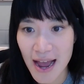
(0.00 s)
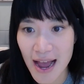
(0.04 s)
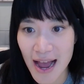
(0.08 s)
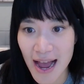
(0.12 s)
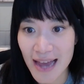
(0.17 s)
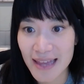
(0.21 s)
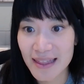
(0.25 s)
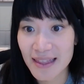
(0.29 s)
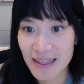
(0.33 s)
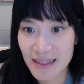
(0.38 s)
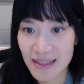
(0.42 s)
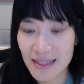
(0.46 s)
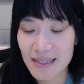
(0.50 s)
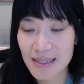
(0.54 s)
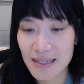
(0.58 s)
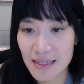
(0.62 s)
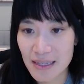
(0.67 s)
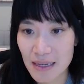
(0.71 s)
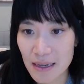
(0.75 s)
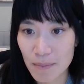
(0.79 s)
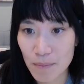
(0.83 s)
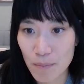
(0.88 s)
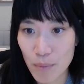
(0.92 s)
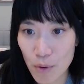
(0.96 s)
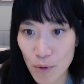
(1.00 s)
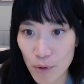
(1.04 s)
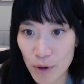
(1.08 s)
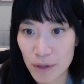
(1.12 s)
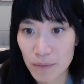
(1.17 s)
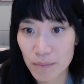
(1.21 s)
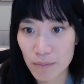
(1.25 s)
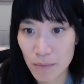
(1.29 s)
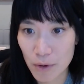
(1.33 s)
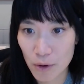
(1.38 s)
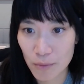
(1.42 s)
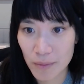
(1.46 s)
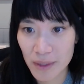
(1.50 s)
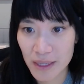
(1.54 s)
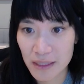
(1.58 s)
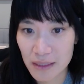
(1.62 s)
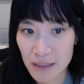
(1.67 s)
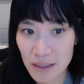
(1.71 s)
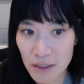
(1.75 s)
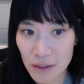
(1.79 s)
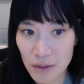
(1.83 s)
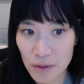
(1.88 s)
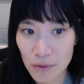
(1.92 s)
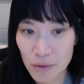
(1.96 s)
I think this is an important moment
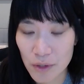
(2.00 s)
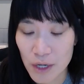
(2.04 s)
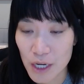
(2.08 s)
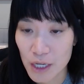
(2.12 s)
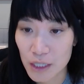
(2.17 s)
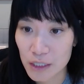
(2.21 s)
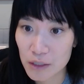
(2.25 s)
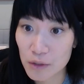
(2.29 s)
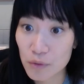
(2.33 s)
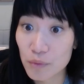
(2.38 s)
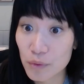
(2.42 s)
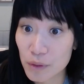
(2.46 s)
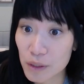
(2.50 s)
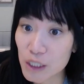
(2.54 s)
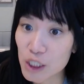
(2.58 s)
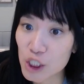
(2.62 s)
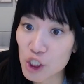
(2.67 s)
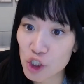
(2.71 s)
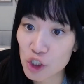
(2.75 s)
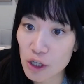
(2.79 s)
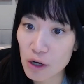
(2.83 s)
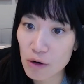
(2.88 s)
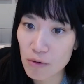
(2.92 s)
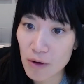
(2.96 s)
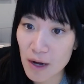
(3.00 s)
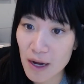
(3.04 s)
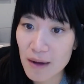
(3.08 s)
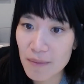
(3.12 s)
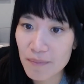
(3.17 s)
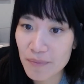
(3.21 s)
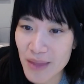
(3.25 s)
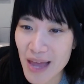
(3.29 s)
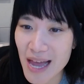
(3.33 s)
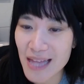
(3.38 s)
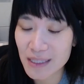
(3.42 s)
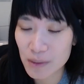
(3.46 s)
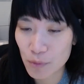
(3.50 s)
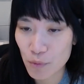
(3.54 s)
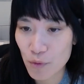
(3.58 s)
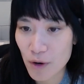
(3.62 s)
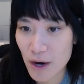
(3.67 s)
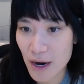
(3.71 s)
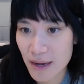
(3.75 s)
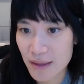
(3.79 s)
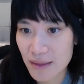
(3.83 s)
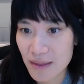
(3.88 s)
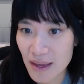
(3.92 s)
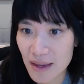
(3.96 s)
to really show up, that's where
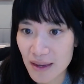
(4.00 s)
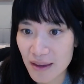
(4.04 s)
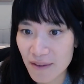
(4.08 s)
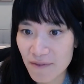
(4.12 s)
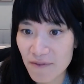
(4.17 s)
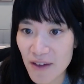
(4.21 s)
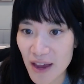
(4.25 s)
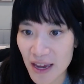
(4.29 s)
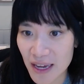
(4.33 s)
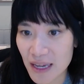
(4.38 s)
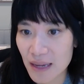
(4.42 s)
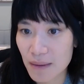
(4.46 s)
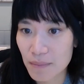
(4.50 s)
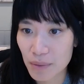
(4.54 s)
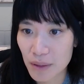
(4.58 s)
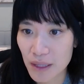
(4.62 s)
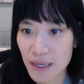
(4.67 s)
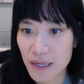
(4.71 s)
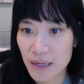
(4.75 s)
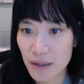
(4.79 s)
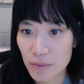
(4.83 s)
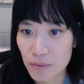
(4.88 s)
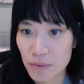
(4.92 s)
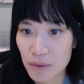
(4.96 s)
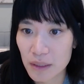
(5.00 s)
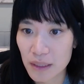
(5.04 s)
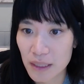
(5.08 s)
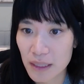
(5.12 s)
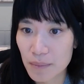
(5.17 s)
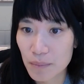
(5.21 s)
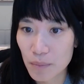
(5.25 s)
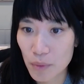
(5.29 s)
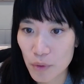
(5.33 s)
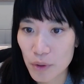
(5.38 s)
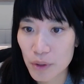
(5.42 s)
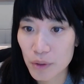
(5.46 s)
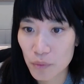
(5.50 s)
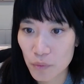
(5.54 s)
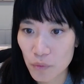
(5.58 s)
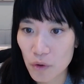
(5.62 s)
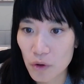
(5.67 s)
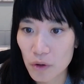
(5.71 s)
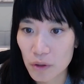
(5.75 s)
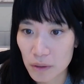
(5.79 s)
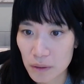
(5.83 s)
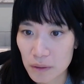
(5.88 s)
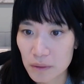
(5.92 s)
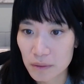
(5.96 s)
I think event can play a really important
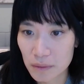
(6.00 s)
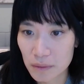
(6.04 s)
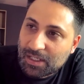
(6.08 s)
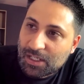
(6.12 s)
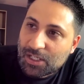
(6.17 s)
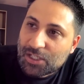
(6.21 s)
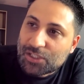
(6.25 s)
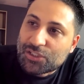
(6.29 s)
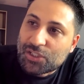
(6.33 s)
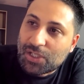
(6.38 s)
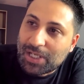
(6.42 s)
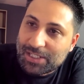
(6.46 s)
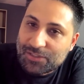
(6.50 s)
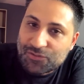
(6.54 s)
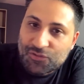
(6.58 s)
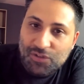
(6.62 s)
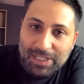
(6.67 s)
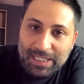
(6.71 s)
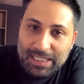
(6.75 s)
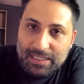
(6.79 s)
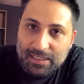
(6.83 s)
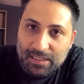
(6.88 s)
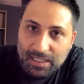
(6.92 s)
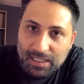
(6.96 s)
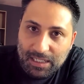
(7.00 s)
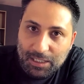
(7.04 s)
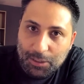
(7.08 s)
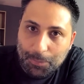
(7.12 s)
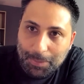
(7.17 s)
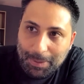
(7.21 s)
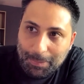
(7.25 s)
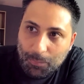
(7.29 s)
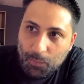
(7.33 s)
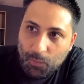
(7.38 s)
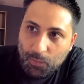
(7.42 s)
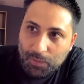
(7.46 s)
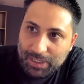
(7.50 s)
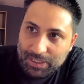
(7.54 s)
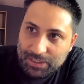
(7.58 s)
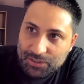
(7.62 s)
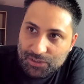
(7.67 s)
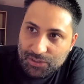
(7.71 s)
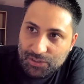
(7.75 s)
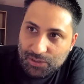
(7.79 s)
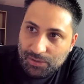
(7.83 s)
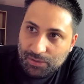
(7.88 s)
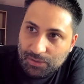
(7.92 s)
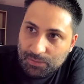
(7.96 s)
role. So let's drill in a little bit more
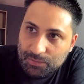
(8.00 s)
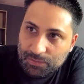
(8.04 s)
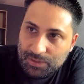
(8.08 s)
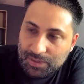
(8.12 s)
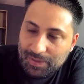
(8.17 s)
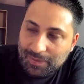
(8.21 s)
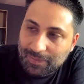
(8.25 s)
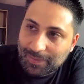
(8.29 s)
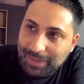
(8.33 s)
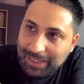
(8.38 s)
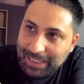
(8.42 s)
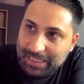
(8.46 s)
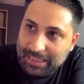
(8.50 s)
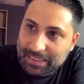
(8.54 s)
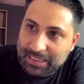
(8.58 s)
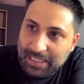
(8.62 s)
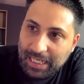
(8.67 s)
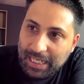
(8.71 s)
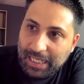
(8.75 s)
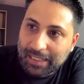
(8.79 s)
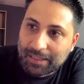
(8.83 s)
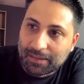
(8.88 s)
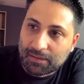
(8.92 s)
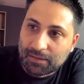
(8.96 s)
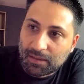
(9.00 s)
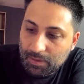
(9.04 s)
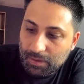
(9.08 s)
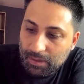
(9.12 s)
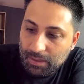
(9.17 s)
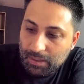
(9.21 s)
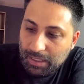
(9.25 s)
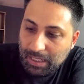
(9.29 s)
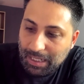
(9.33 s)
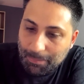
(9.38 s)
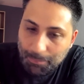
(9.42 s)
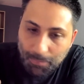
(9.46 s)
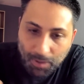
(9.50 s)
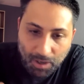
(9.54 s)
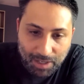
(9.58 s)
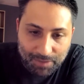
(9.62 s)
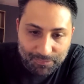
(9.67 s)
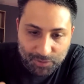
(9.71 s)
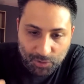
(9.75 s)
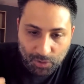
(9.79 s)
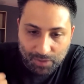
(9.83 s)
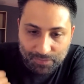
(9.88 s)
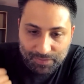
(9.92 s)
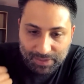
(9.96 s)
into LinkedIn. In my
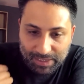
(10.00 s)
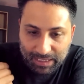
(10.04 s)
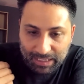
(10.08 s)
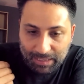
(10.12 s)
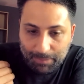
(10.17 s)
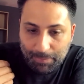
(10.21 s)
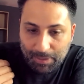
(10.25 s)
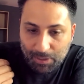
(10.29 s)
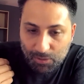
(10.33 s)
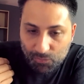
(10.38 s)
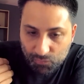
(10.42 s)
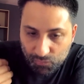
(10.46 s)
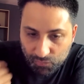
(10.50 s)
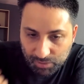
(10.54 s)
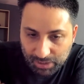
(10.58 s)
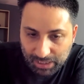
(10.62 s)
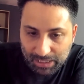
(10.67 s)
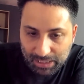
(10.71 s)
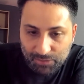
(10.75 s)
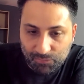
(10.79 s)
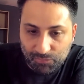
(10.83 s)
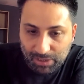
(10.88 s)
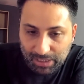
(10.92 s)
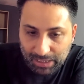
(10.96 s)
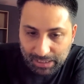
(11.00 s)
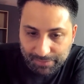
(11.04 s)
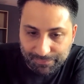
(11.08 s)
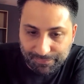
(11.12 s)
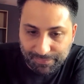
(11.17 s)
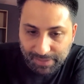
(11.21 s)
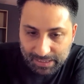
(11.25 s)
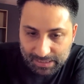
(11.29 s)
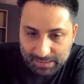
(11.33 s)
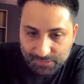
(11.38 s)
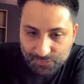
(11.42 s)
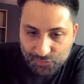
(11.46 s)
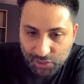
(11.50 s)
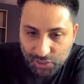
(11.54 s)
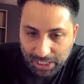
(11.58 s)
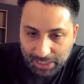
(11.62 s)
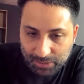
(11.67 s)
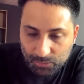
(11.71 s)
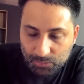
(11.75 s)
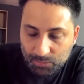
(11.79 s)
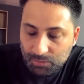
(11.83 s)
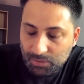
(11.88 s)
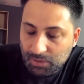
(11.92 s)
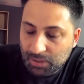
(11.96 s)
view, I think it can be a really, really effective
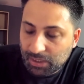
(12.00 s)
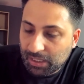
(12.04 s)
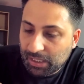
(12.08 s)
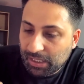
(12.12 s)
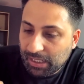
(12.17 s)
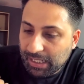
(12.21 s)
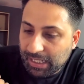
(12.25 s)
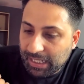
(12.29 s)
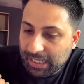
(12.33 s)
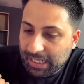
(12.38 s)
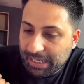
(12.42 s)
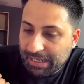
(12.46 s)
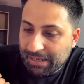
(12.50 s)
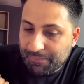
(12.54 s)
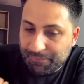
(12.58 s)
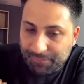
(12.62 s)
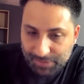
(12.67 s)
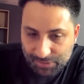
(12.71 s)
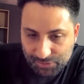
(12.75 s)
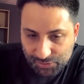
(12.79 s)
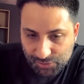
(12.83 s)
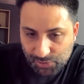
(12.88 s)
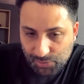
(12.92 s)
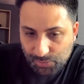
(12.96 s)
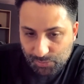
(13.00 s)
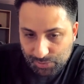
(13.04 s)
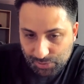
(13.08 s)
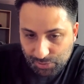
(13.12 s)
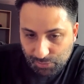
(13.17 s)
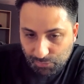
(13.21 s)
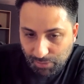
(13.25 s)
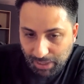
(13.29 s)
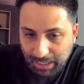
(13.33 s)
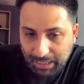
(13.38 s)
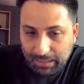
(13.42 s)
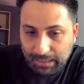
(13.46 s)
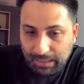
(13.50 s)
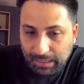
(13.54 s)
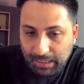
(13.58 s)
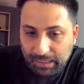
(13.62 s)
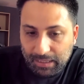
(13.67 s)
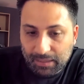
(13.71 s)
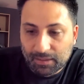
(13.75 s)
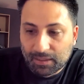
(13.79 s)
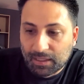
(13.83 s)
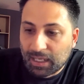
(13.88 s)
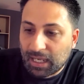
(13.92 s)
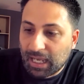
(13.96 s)
channel if it's used correctly.